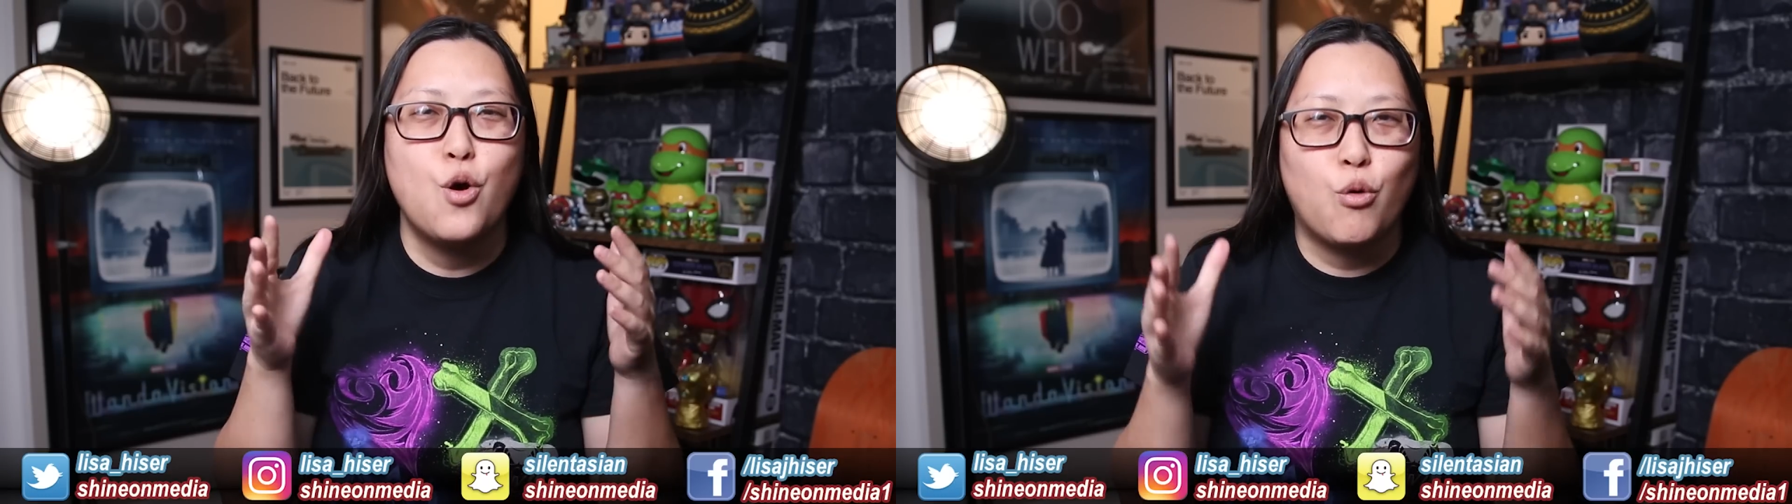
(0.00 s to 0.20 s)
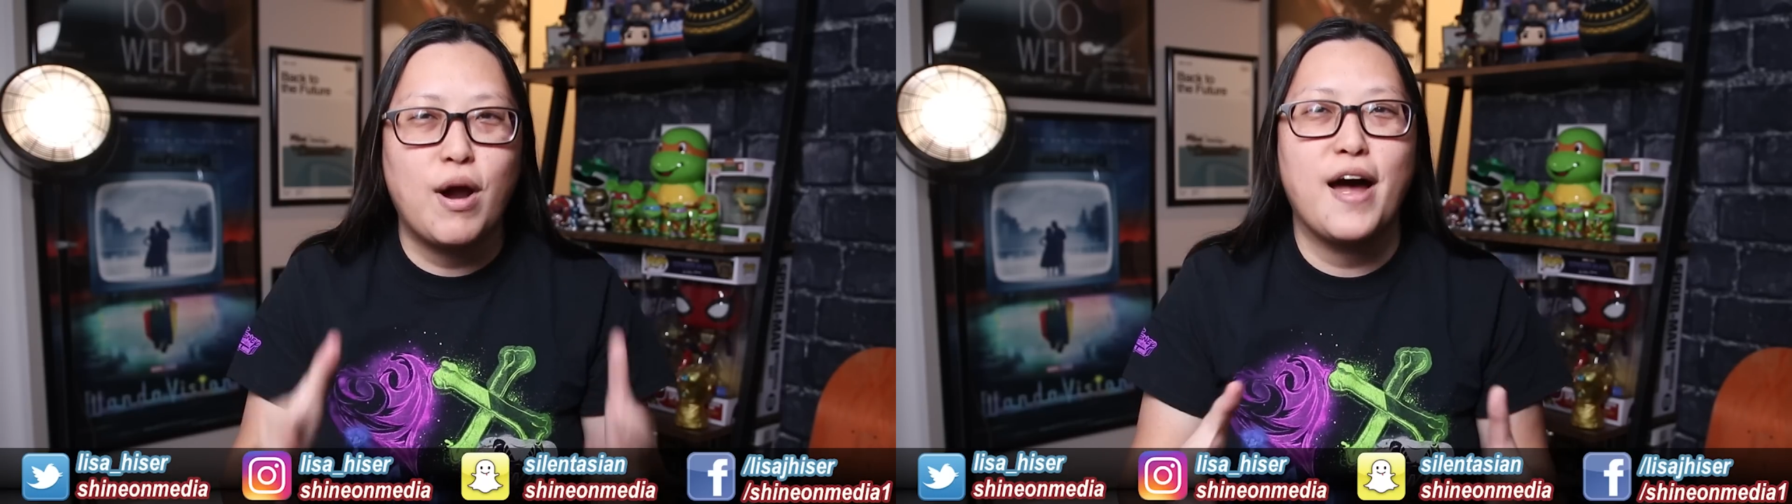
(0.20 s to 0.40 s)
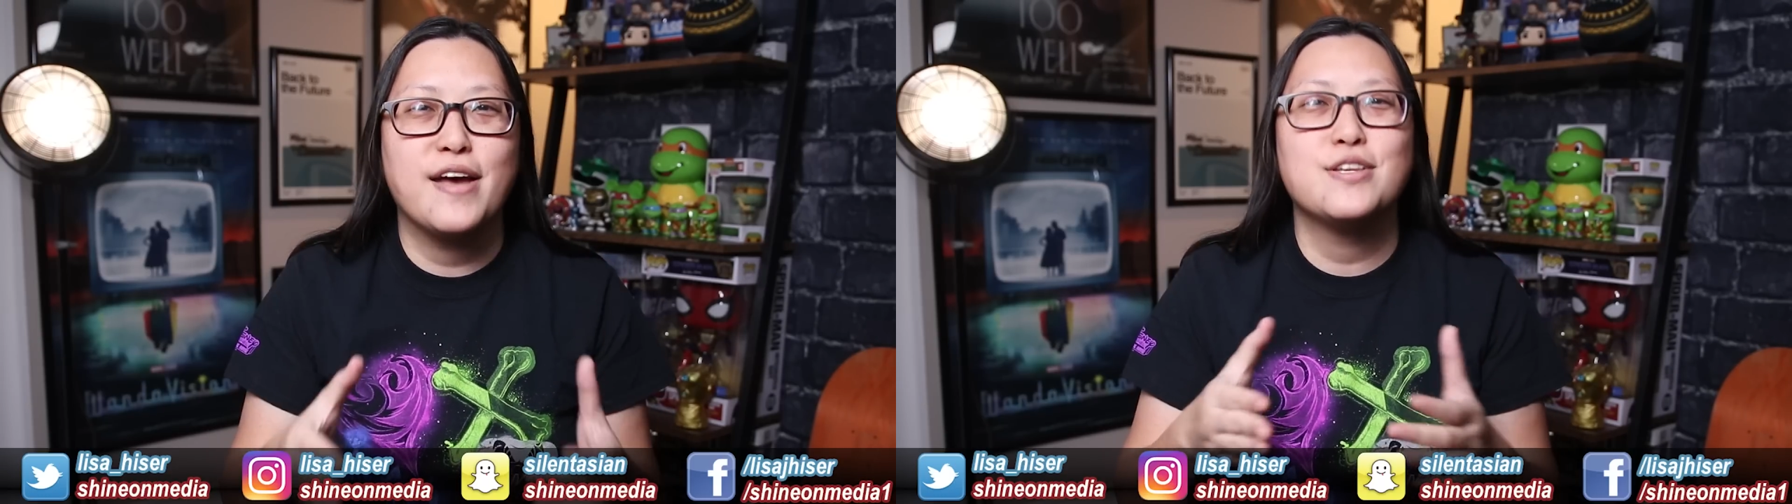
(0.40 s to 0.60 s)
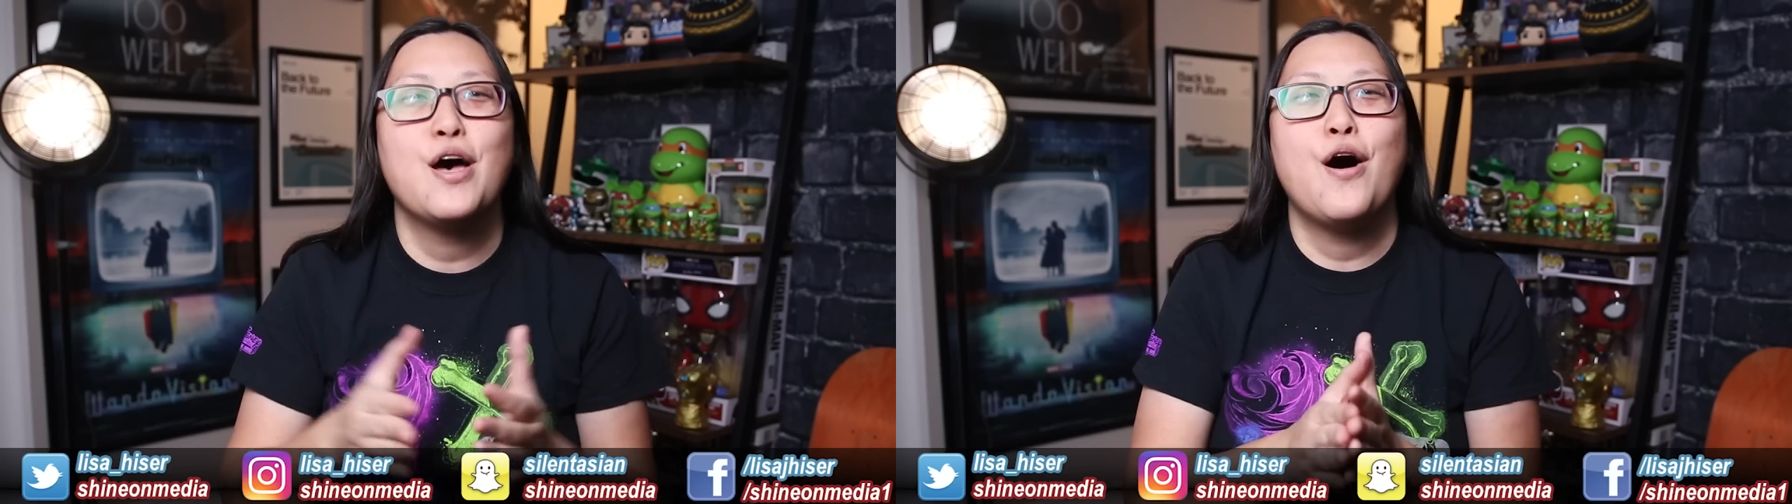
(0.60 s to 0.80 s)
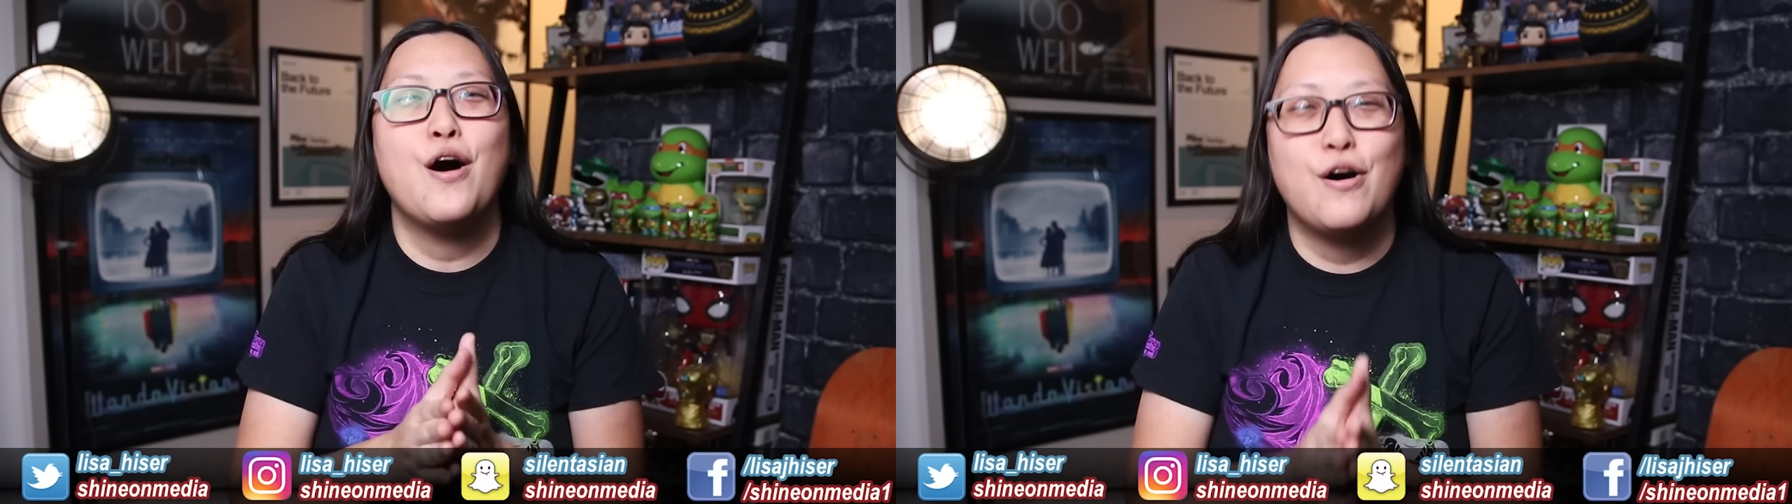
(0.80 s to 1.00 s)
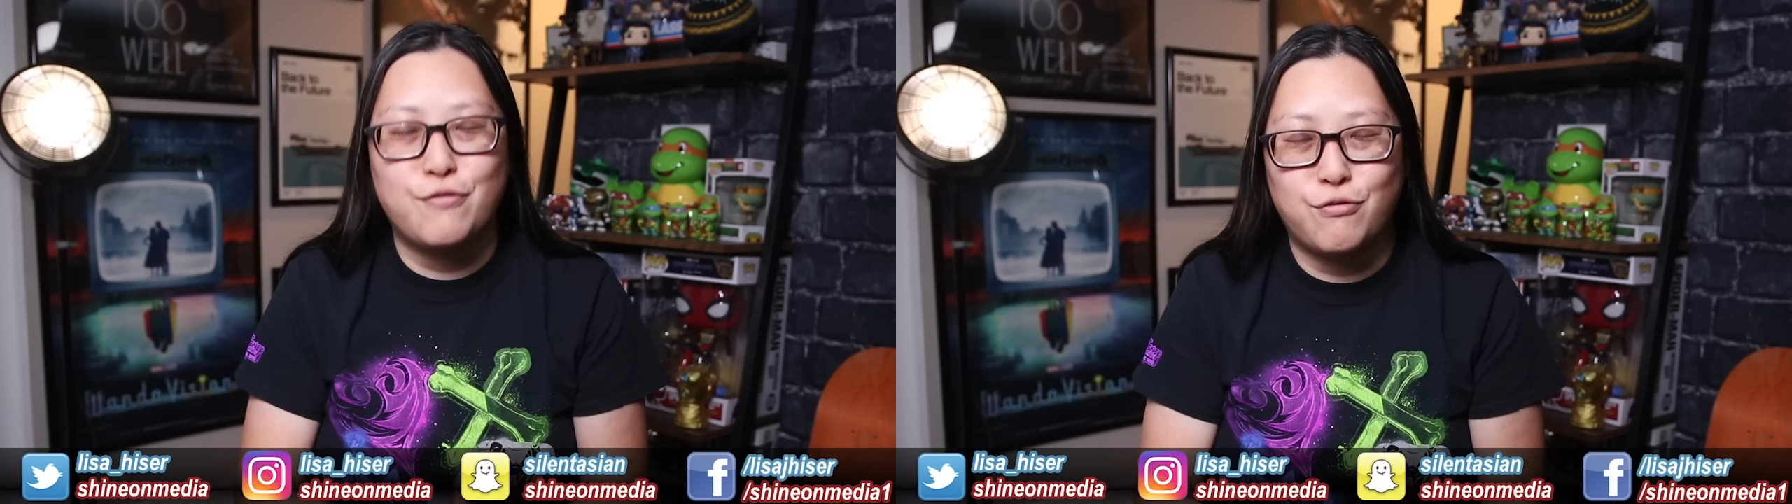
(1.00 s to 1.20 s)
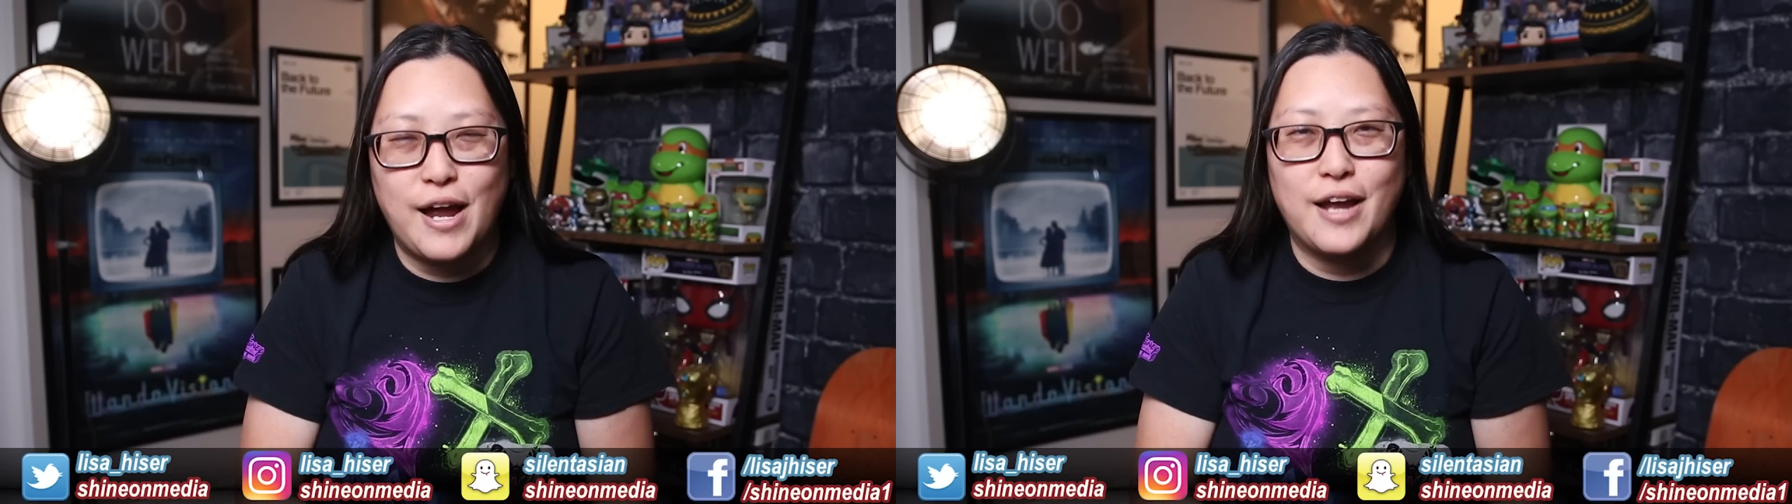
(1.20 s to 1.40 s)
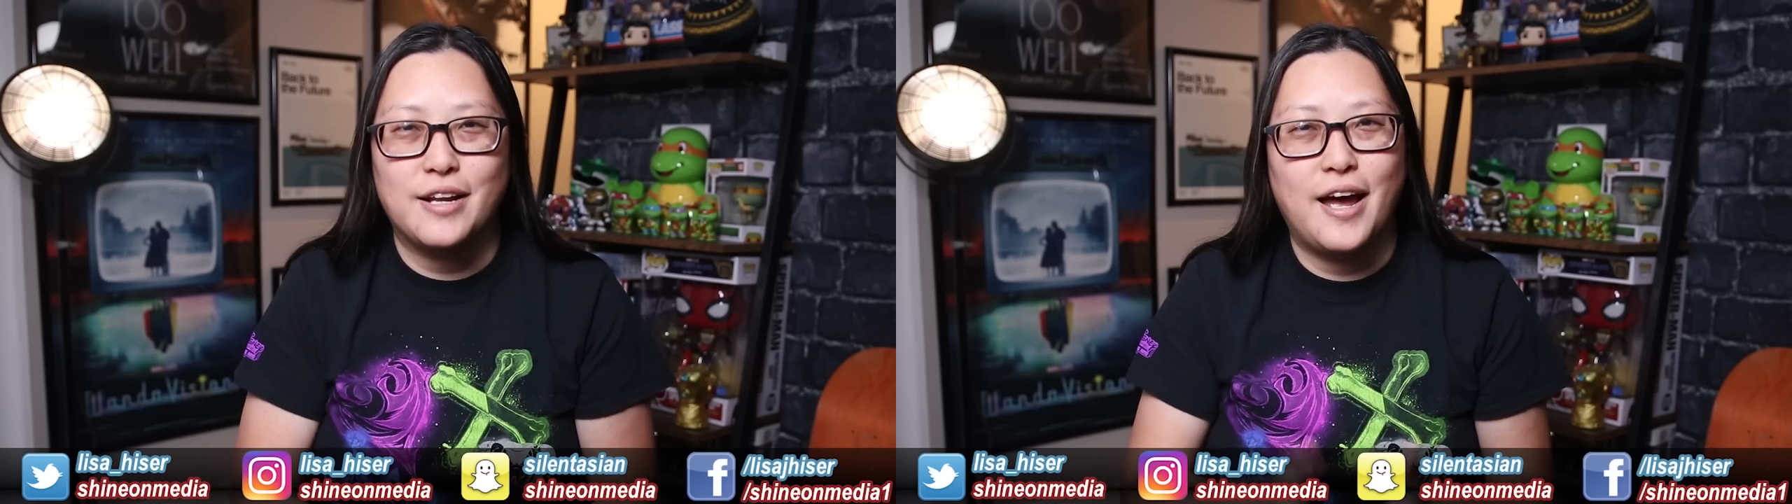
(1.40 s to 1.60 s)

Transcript: Rise of Red.